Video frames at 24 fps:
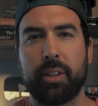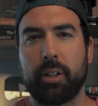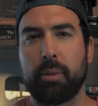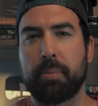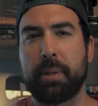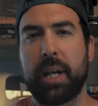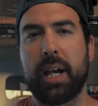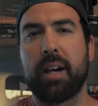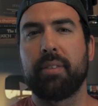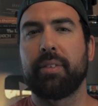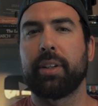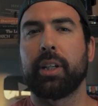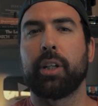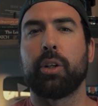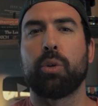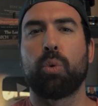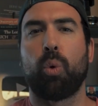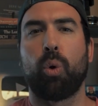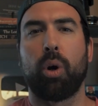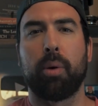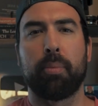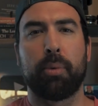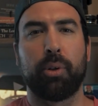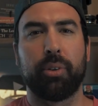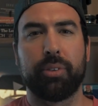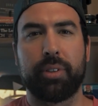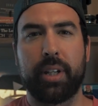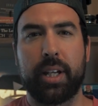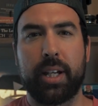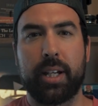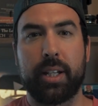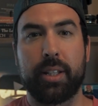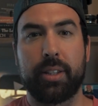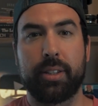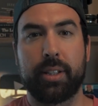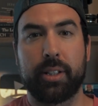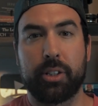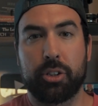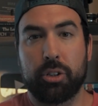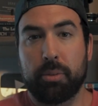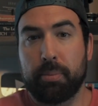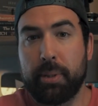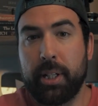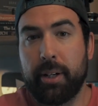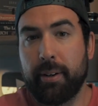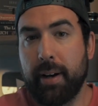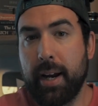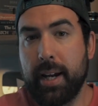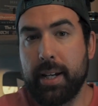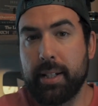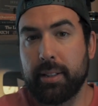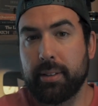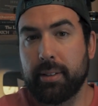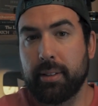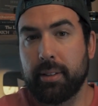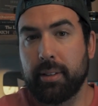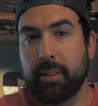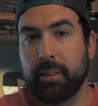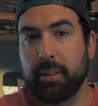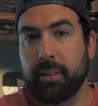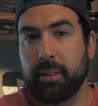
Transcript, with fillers: They'll be having a normal day, things will be great.